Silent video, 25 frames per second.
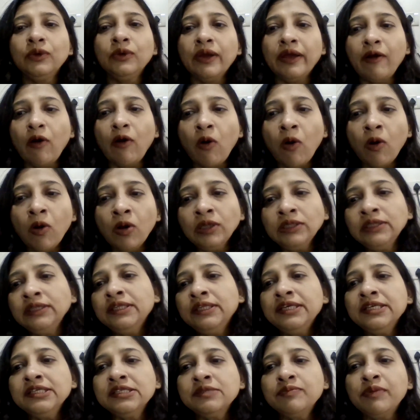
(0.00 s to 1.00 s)
So
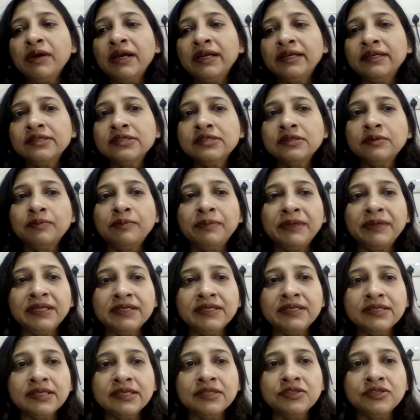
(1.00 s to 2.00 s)
all these
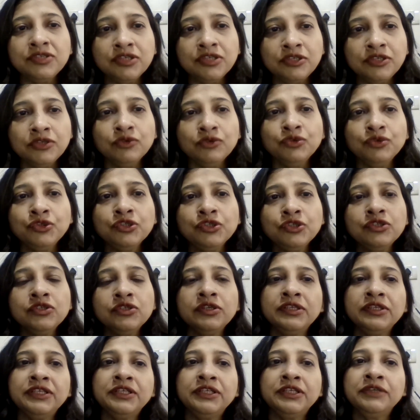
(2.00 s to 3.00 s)
participants,
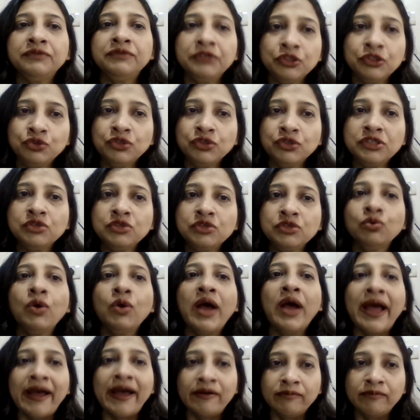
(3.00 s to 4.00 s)
institutions or individuals
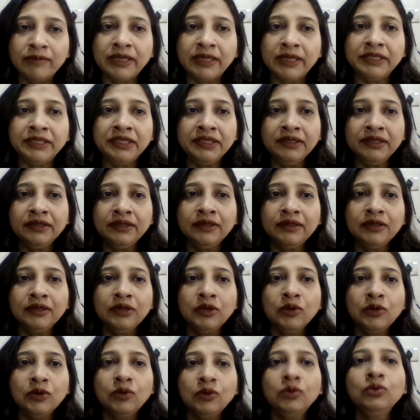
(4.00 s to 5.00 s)
who have money,
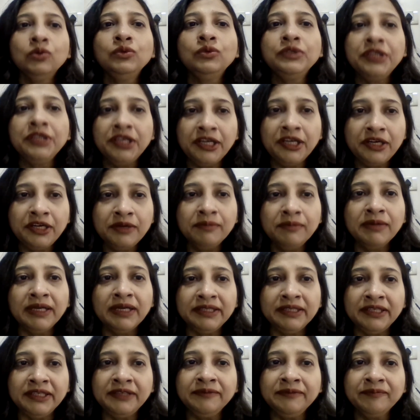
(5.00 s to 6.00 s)
who need
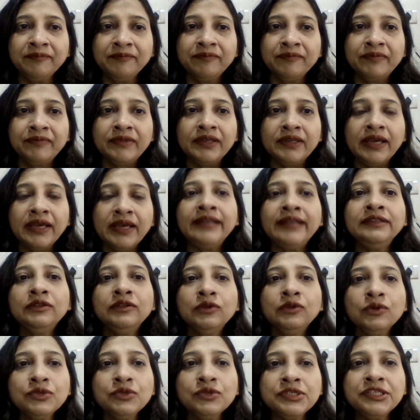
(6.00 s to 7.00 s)
money,
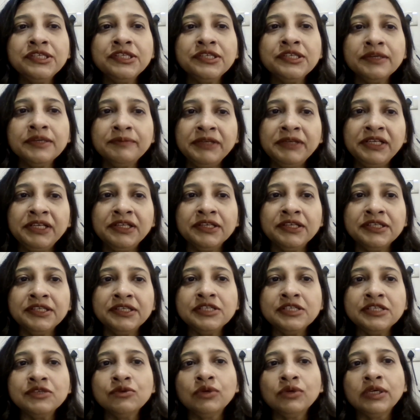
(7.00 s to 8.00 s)
and those
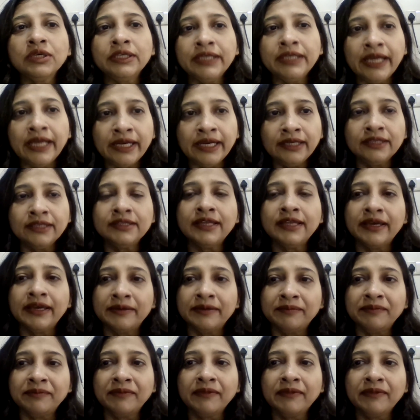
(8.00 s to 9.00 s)
intermediaries who connect
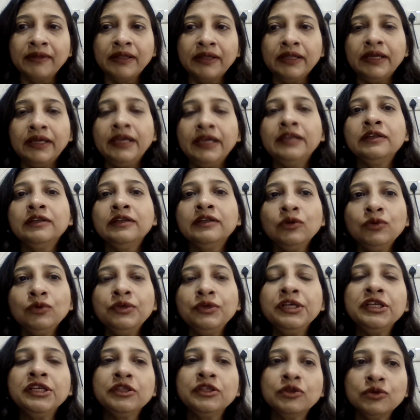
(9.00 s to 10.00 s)
them,
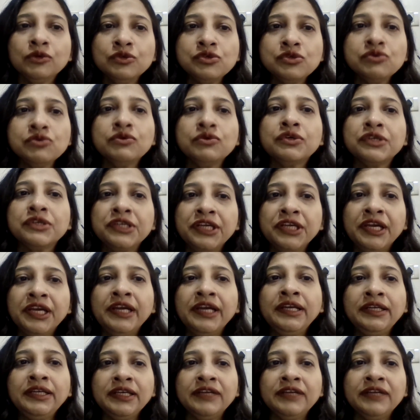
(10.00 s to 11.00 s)
including those who
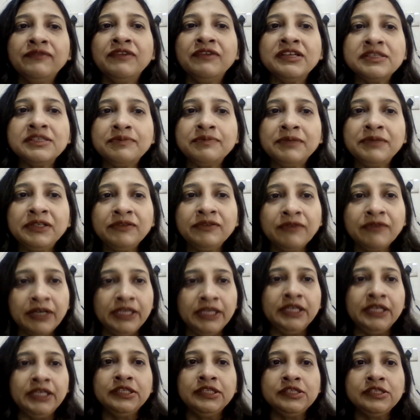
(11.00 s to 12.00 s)
create investment
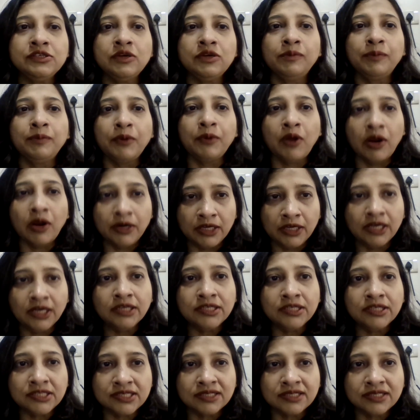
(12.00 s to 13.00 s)
vehicles or
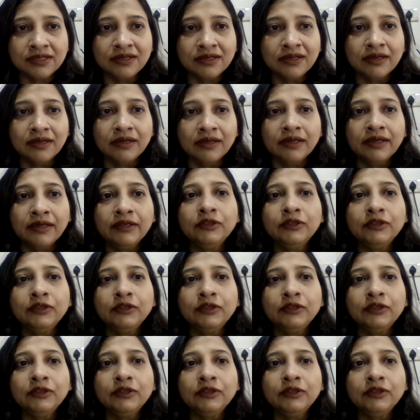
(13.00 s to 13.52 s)
products